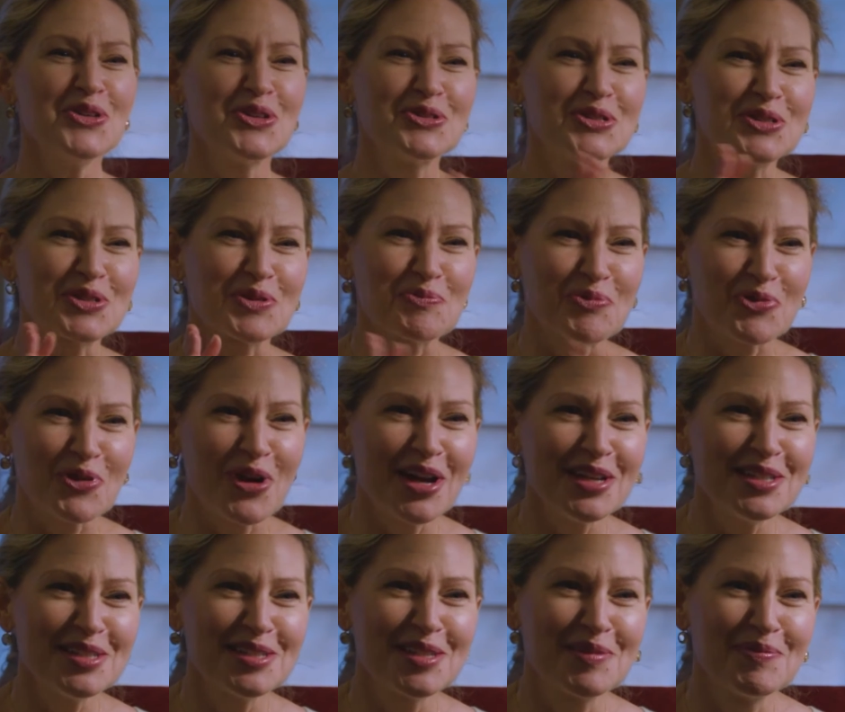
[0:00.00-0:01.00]
Oh, you're
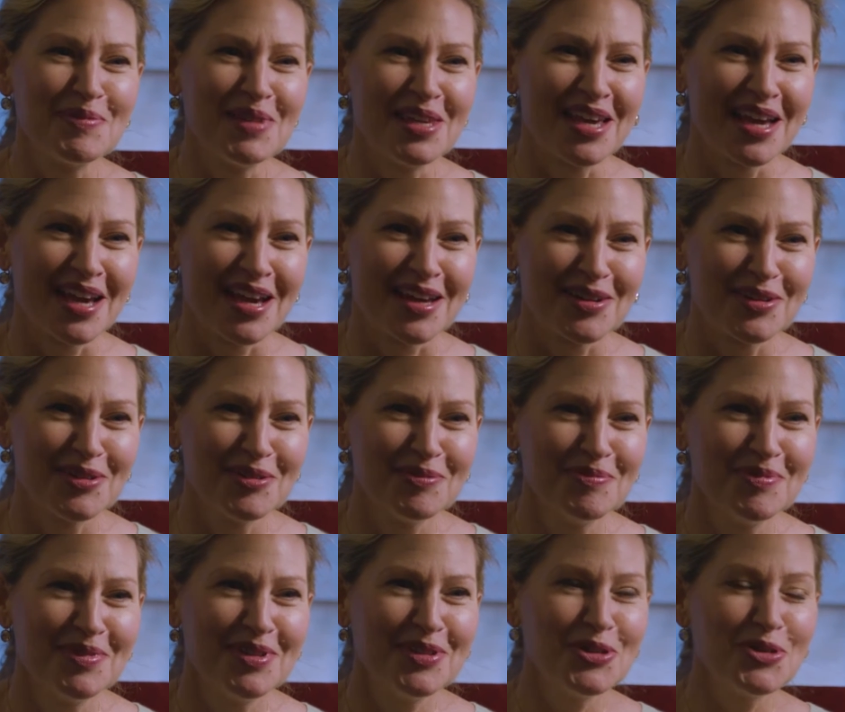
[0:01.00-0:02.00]
surprising me,
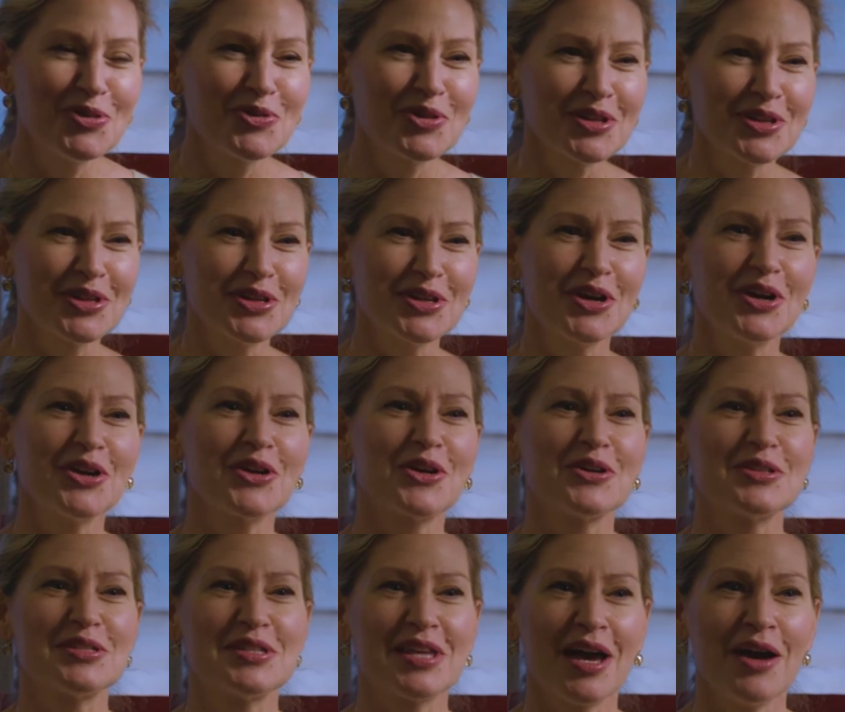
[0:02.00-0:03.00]
Adam. You really are,
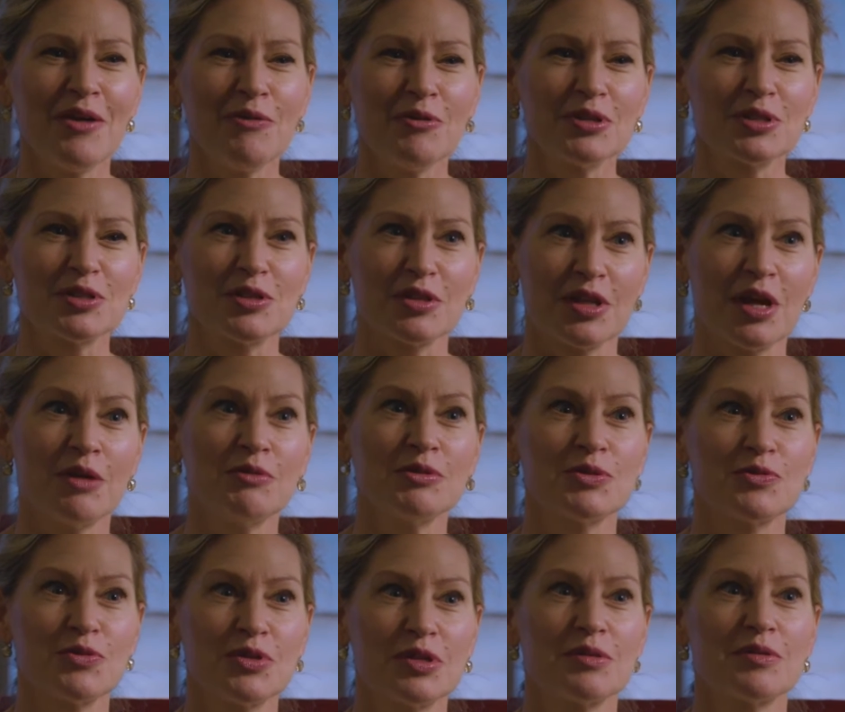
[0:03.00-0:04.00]
because that was
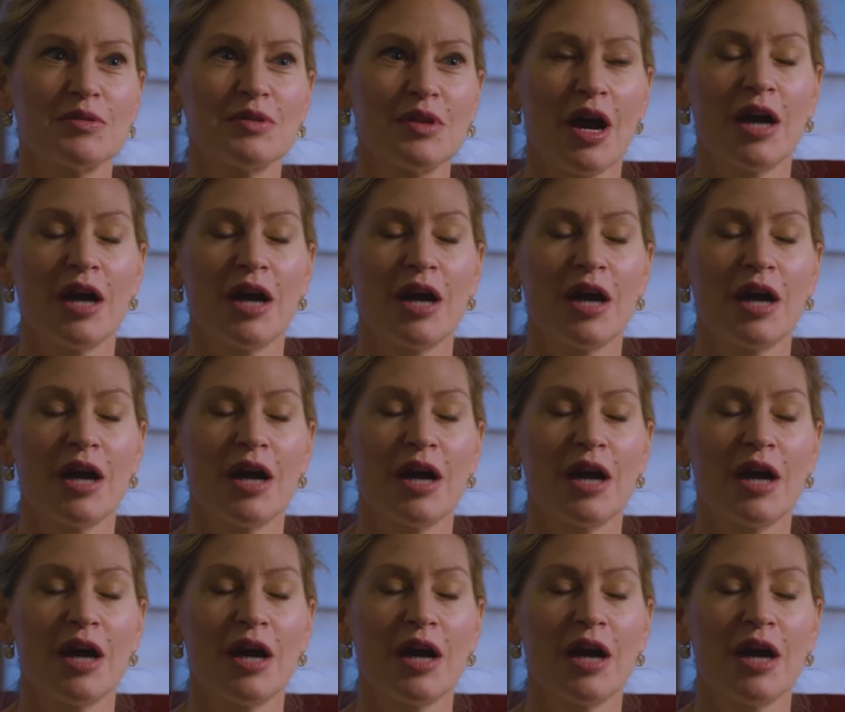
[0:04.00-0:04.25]
written.